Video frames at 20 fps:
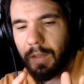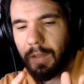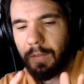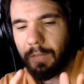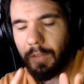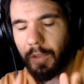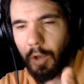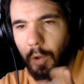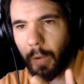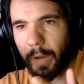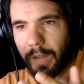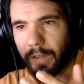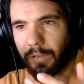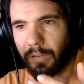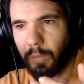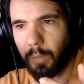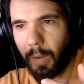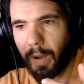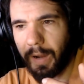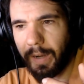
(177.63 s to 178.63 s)
the
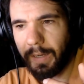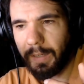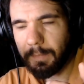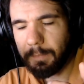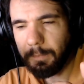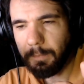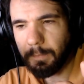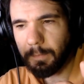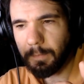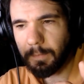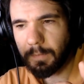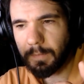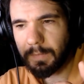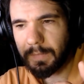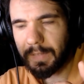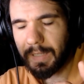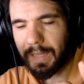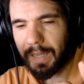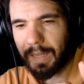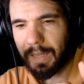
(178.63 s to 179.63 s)
quickest way,
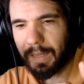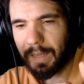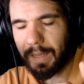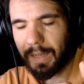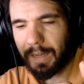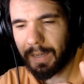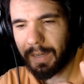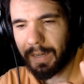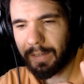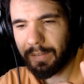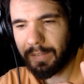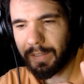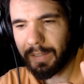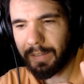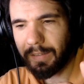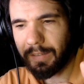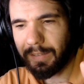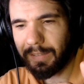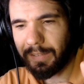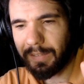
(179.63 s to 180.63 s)
as
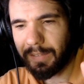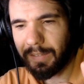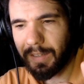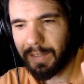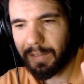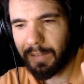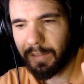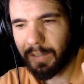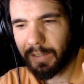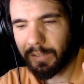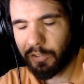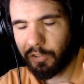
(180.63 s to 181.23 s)
in like